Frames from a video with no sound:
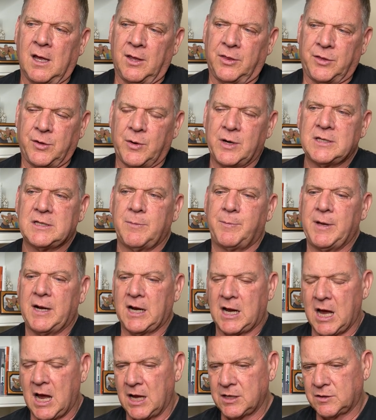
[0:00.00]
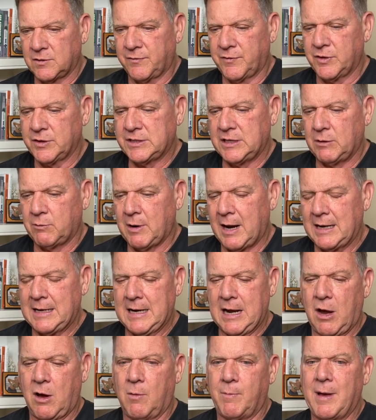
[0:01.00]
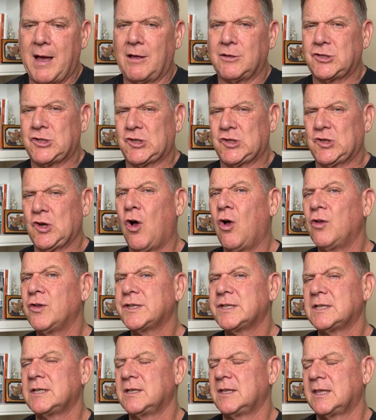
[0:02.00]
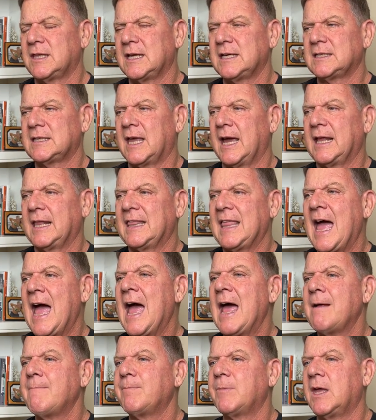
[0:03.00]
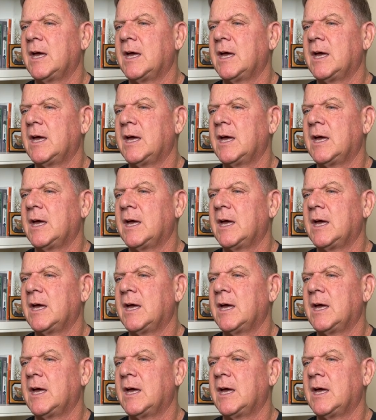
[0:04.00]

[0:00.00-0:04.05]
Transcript: There is a bit of controversy right now about salts and things like that.